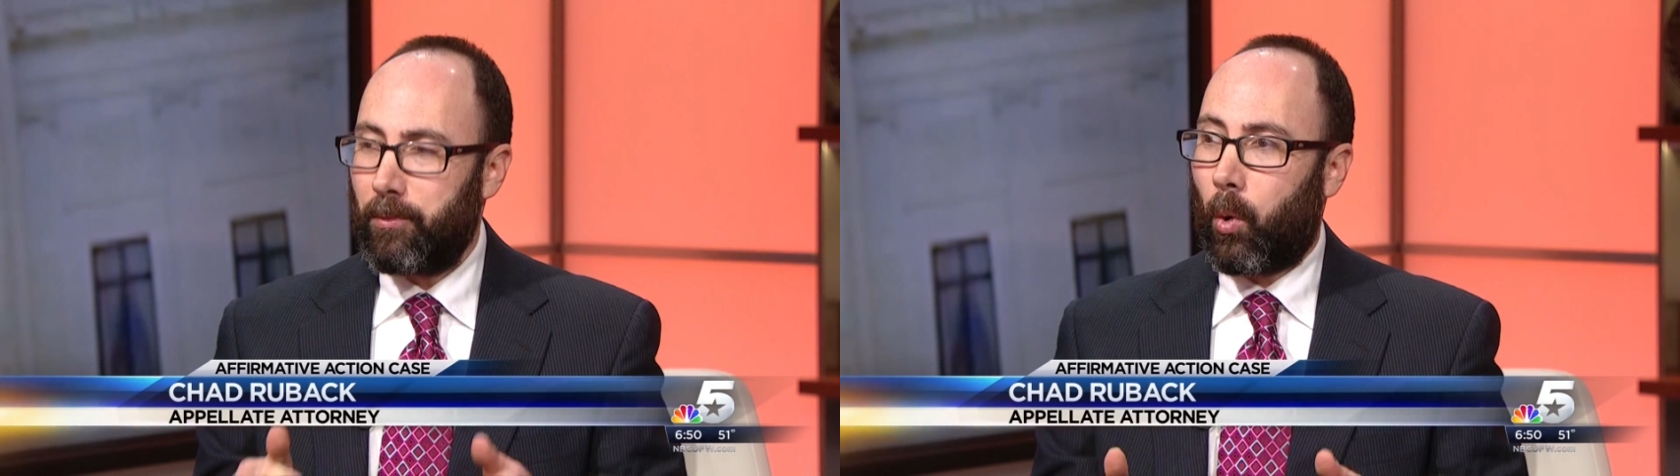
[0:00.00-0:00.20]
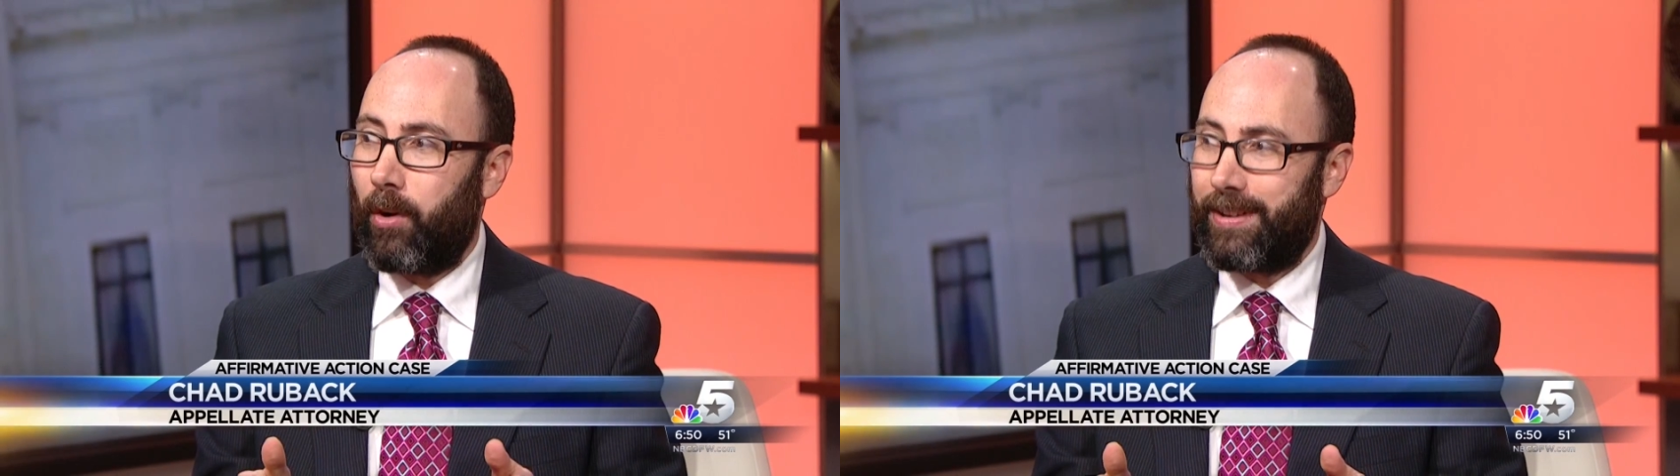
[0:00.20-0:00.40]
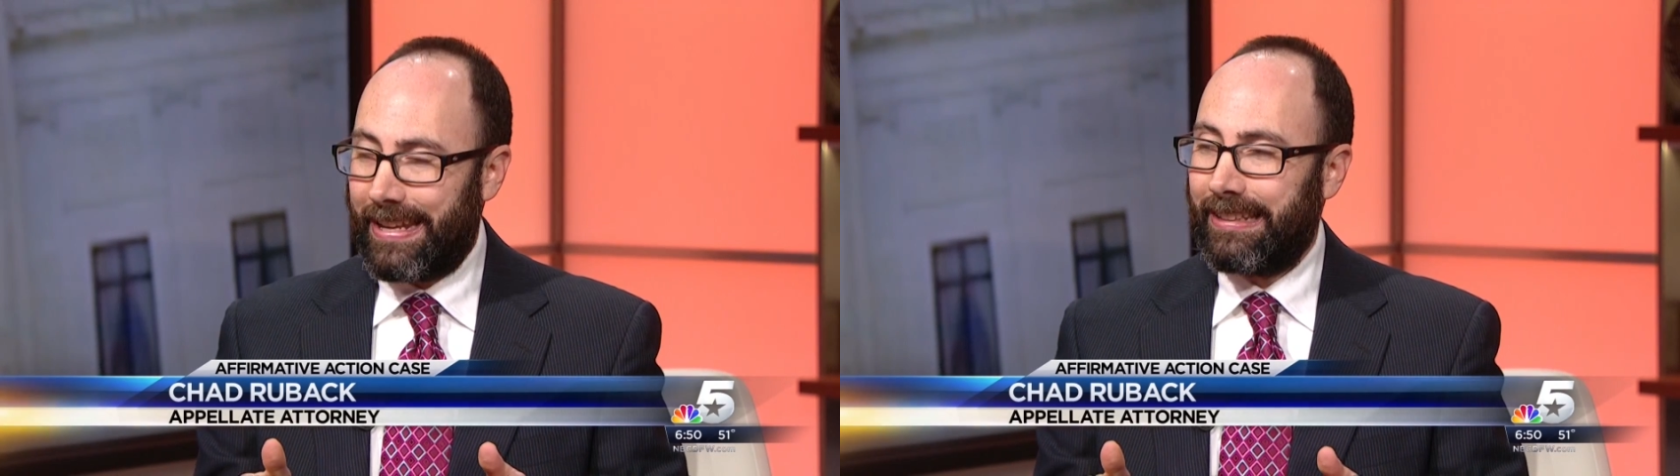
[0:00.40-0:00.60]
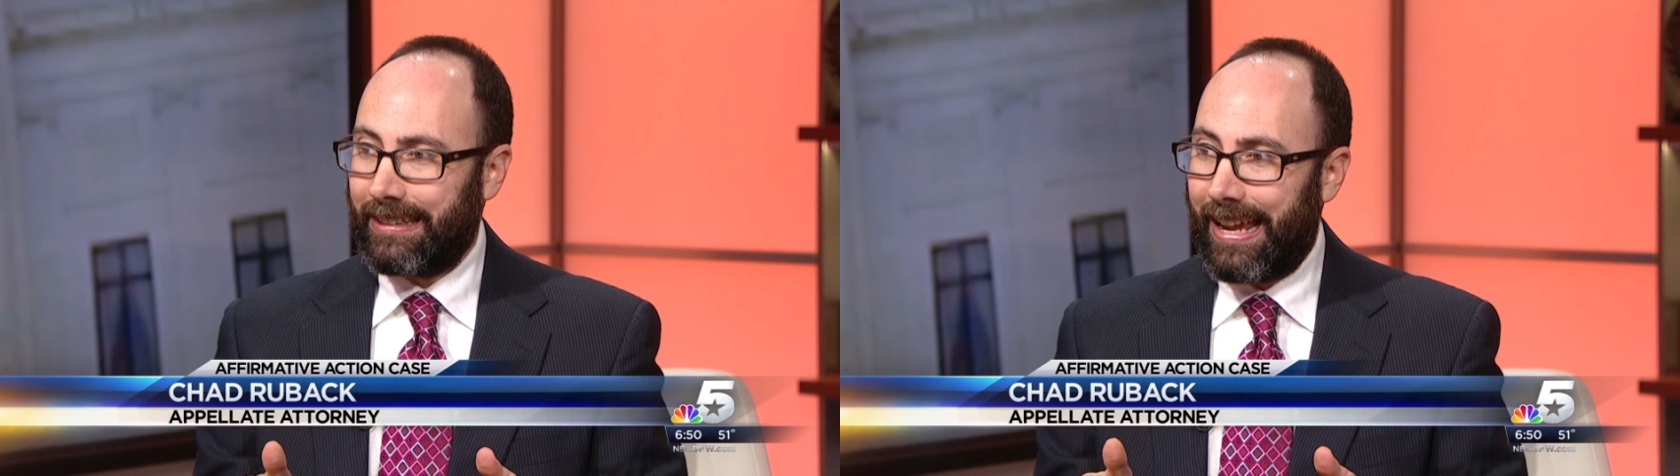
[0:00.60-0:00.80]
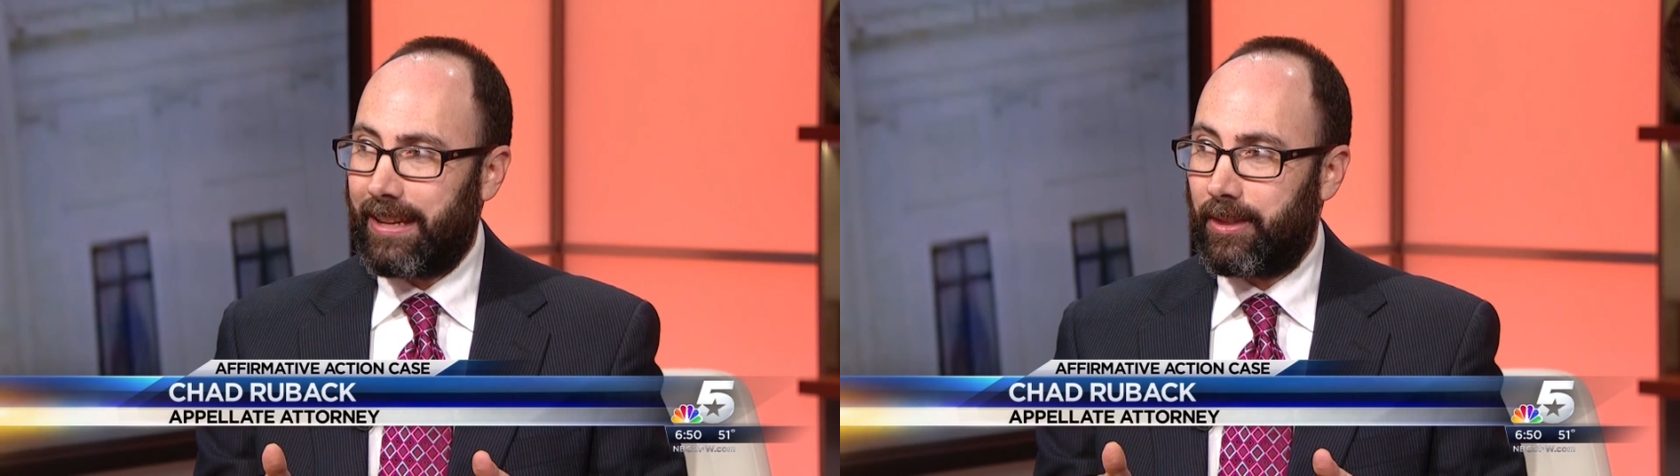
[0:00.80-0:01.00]
Court didn't
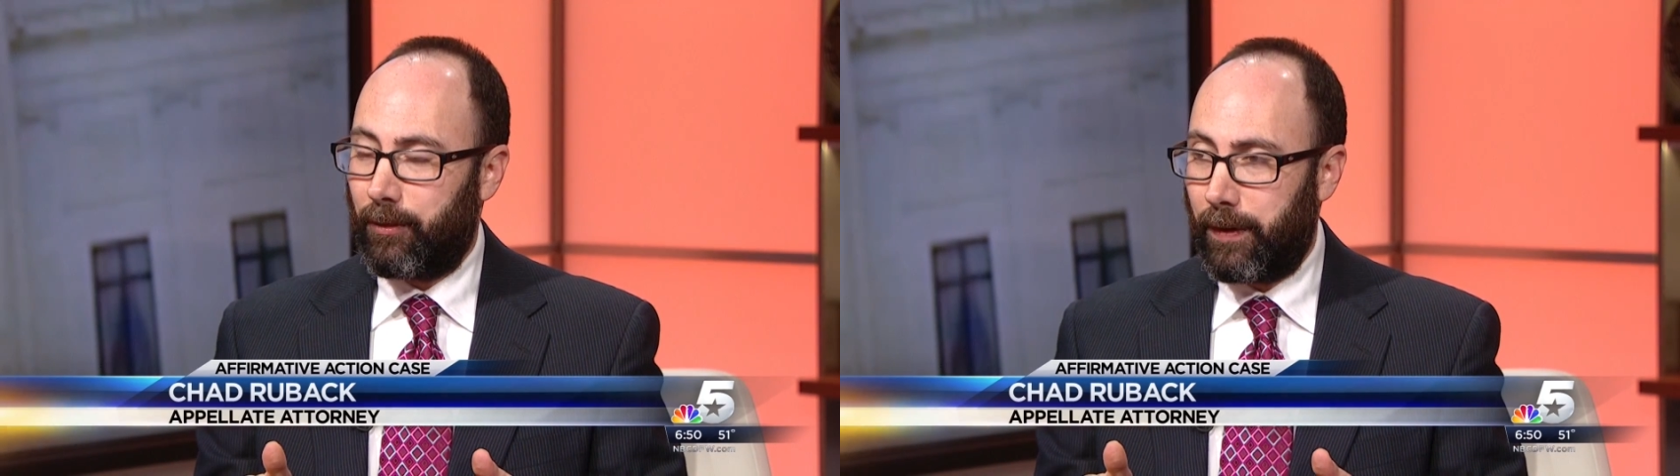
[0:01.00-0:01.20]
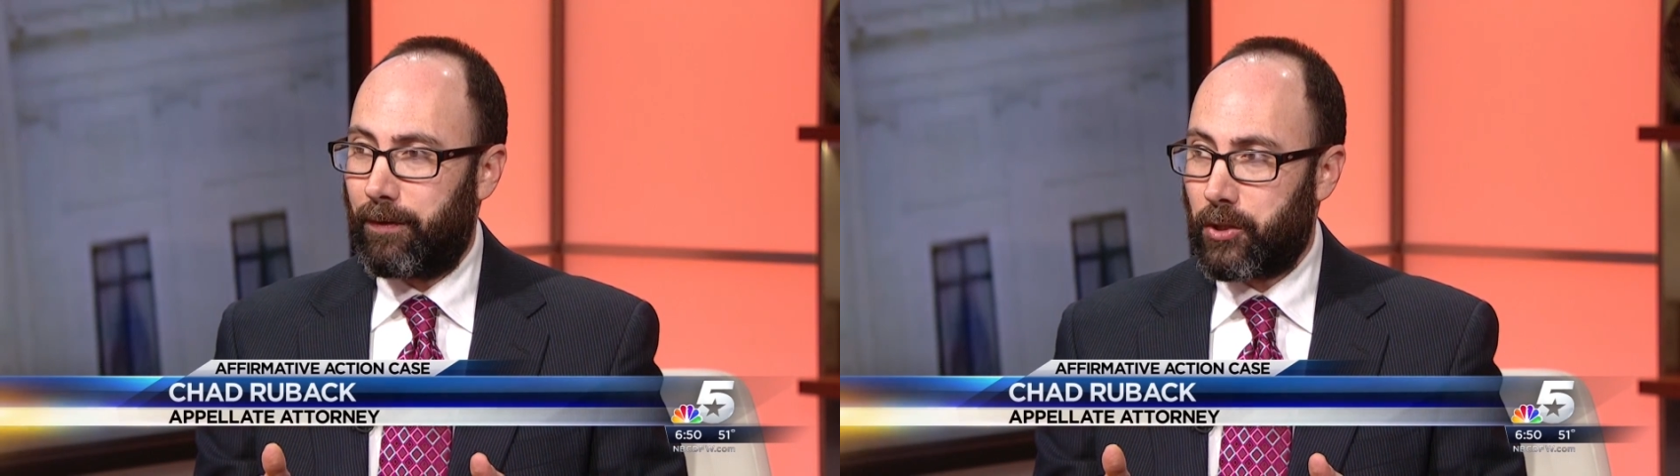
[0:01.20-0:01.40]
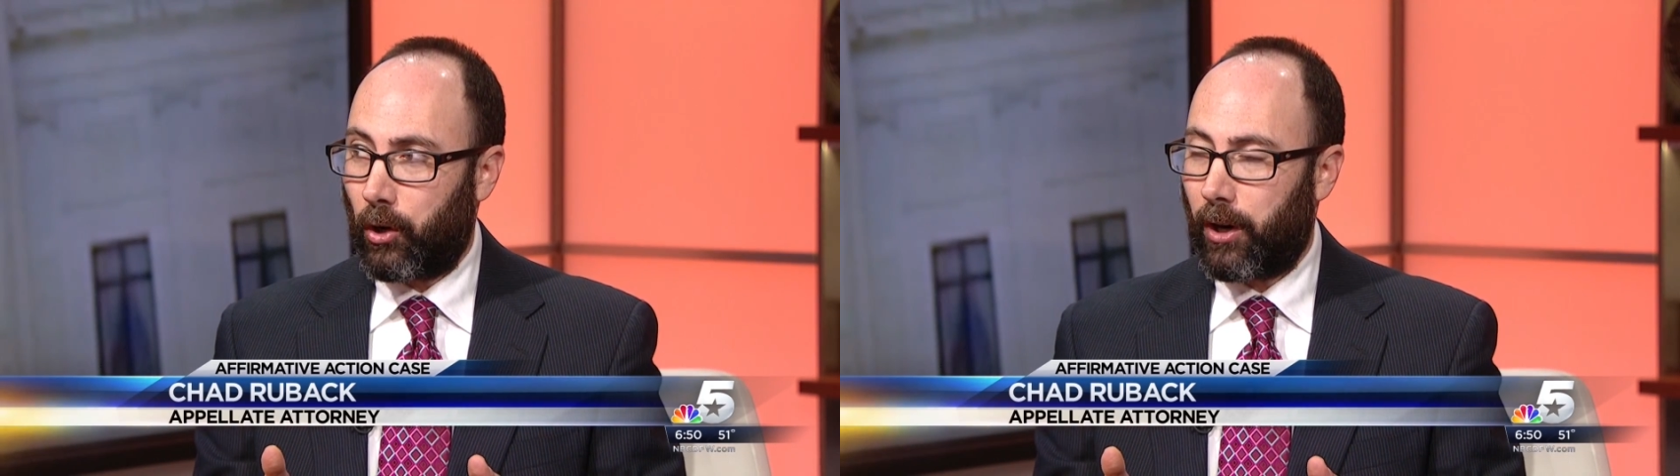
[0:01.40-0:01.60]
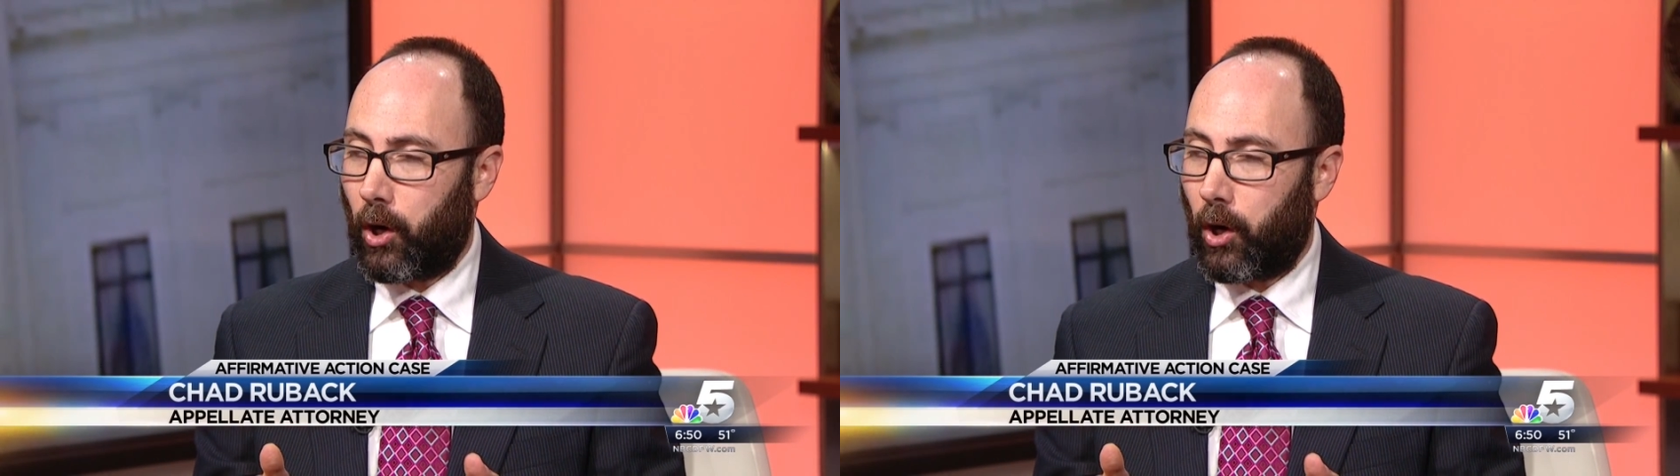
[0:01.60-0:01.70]
like the Fifth Circuit